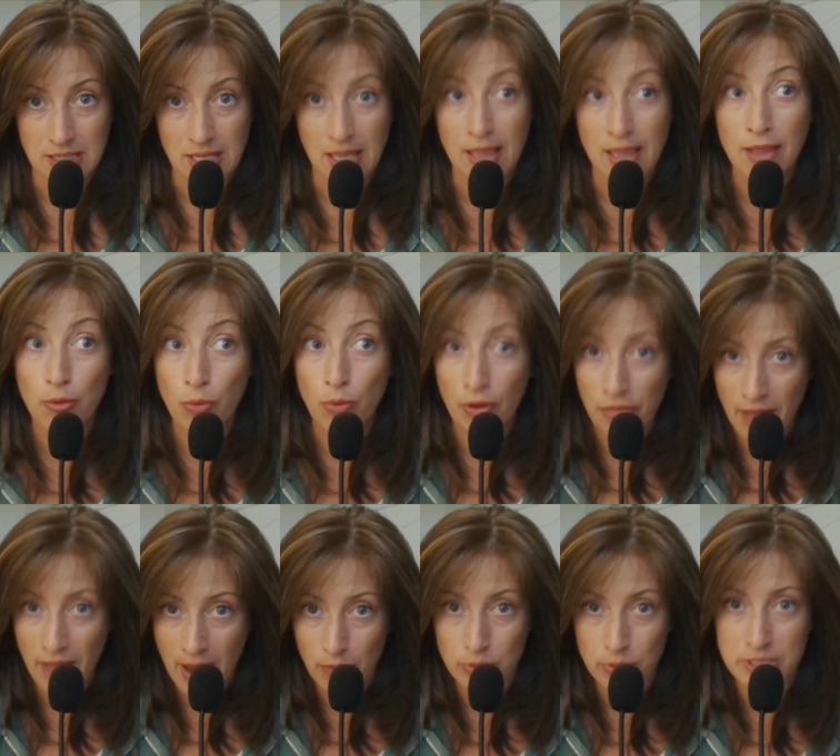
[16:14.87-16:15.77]
Well,
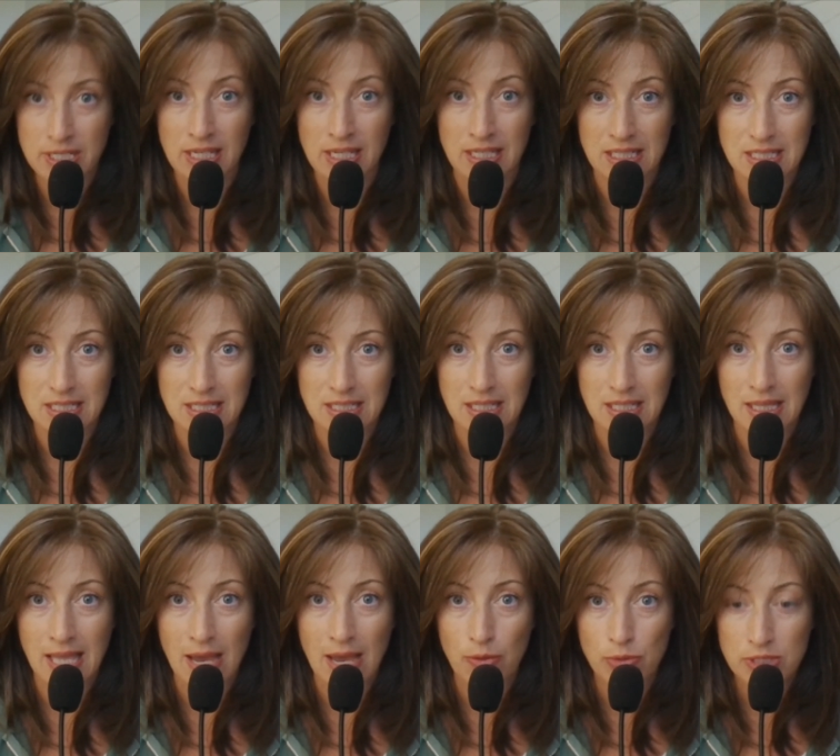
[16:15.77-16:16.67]
that was it.
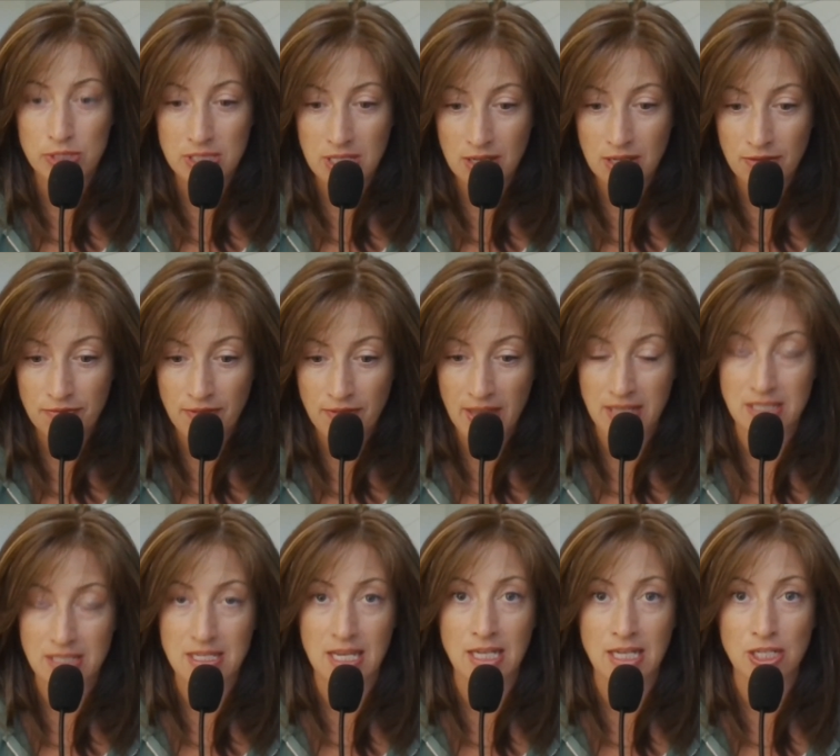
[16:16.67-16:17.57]
That was the
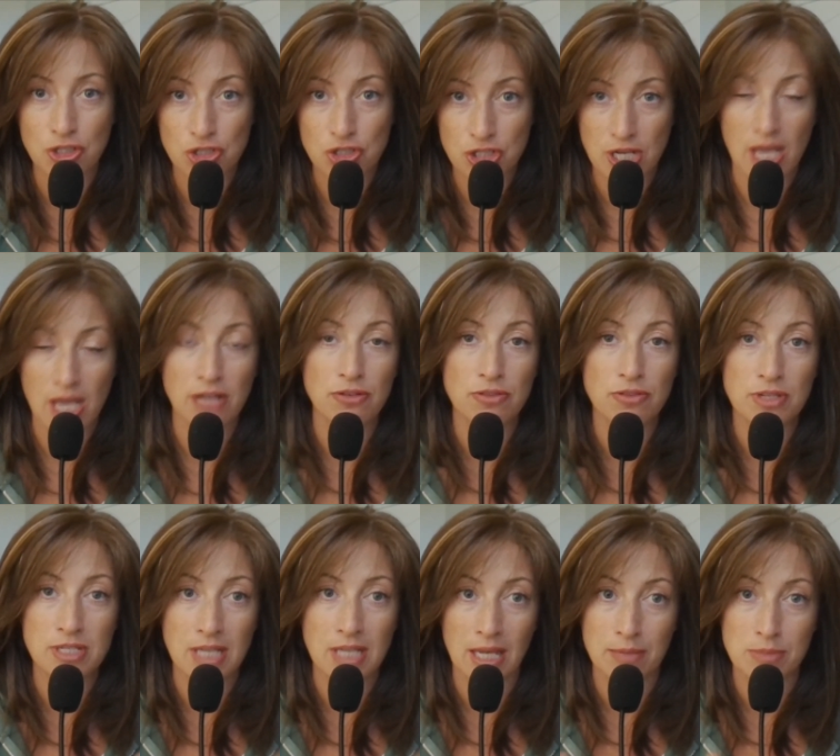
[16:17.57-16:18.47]
event, and it shattered the
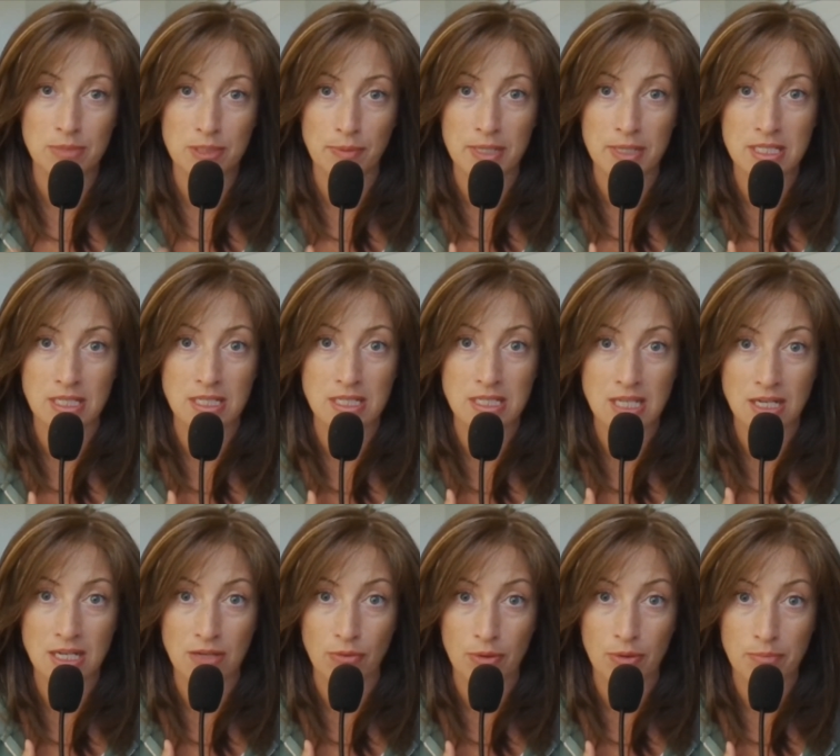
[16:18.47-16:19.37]
time-space
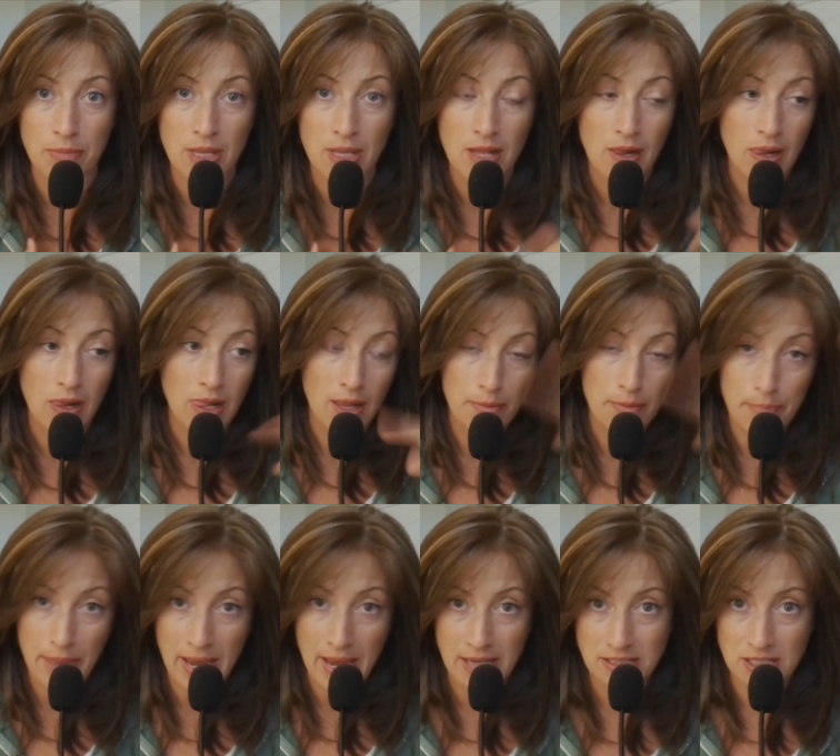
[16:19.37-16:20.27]
continuum
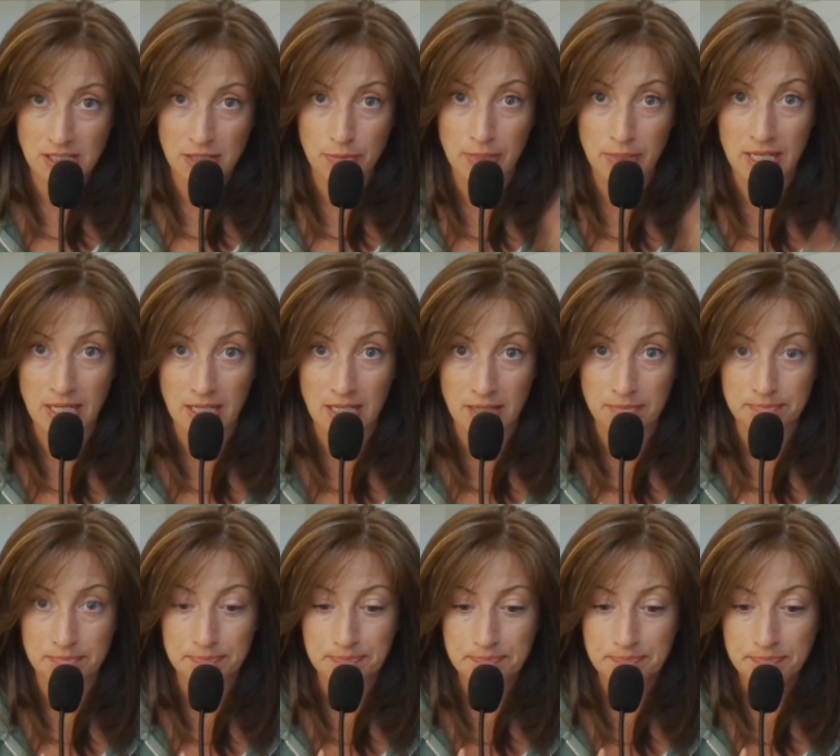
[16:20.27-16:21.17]
back to the beginning.
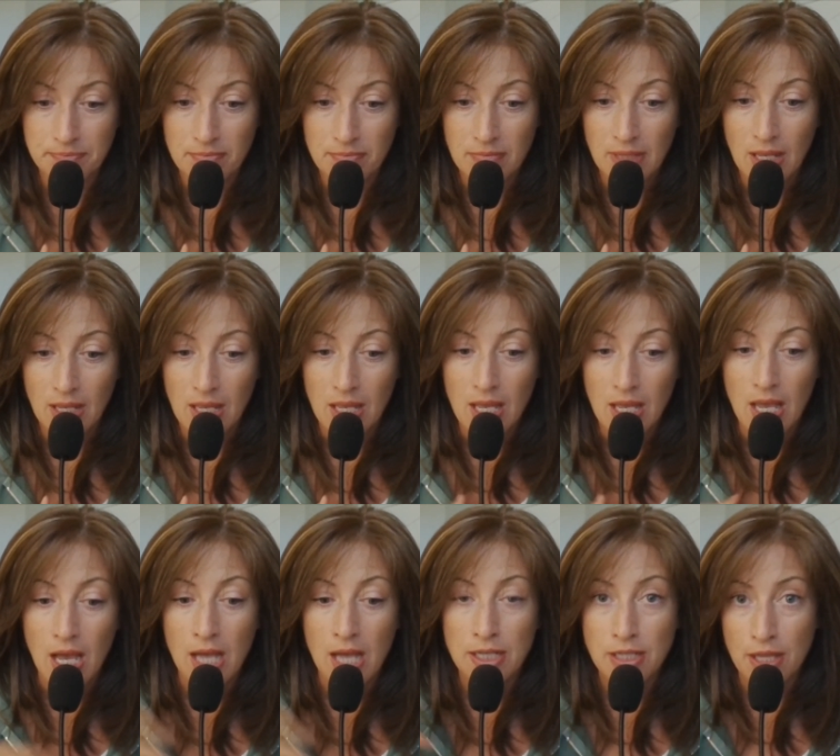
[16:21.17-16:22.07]

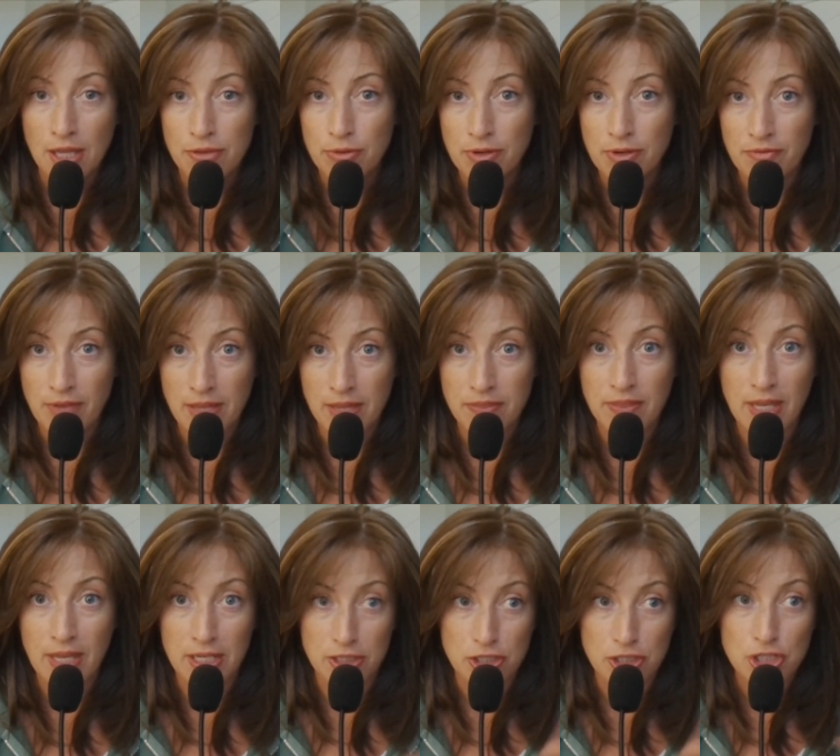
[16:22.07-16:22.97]
Another event
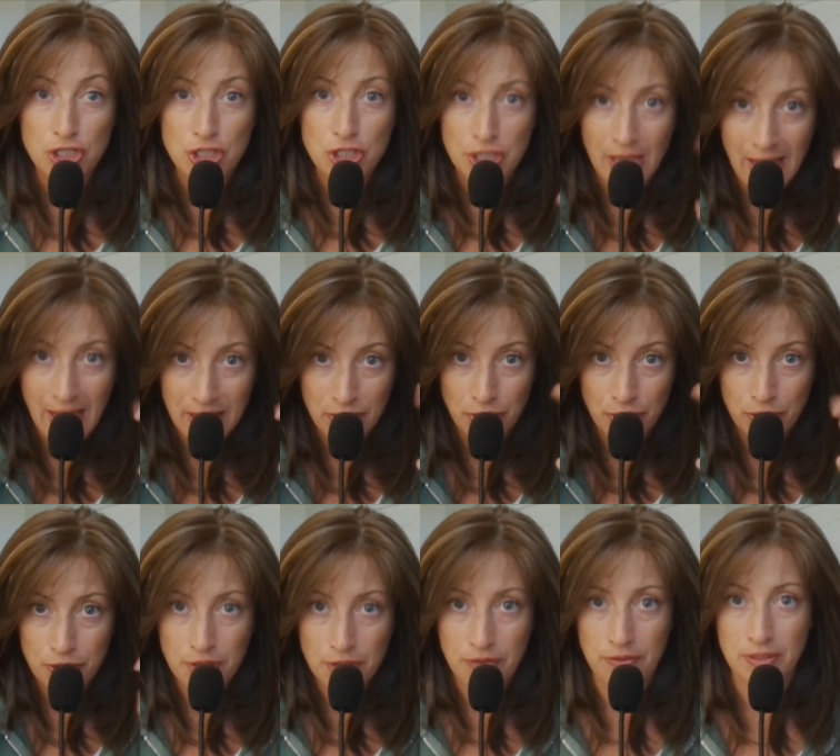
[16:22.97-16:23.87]
that
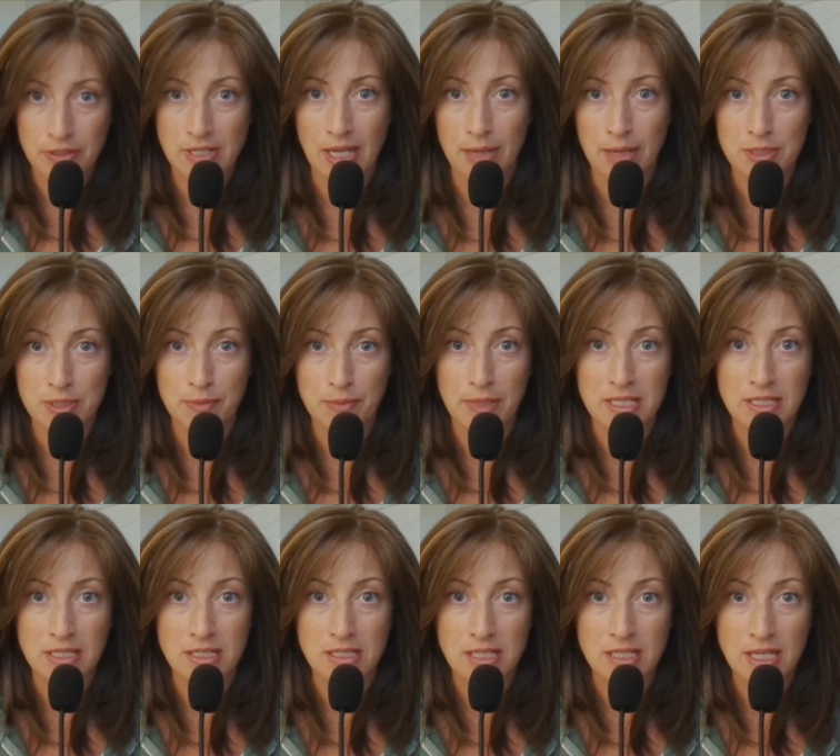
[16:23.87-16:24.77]
shattered the time-space
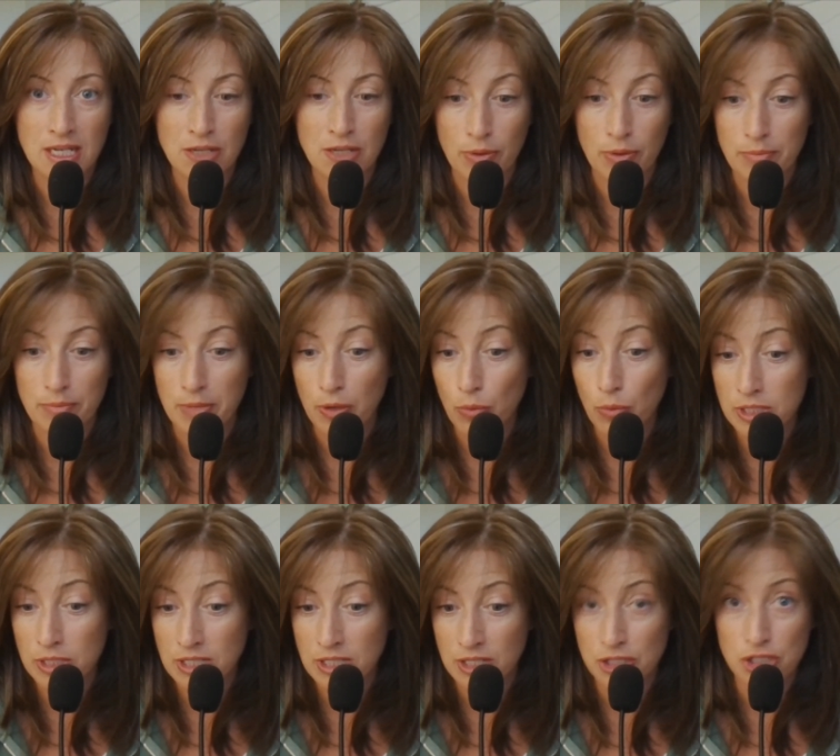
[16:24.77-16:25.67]
continuum
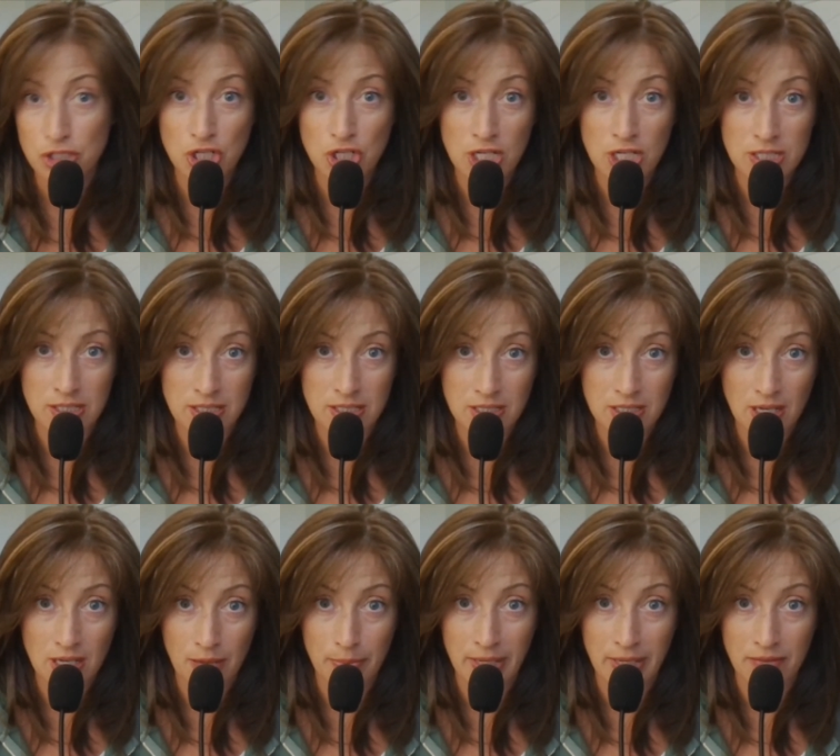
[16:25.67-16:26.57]
was Jesus
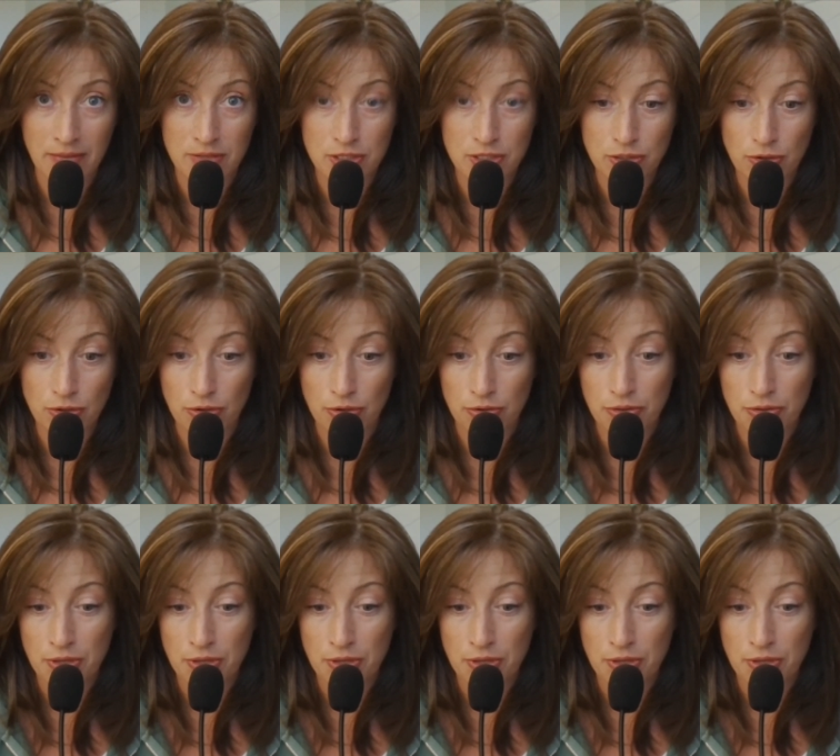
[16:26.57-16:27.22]
coming on this earth,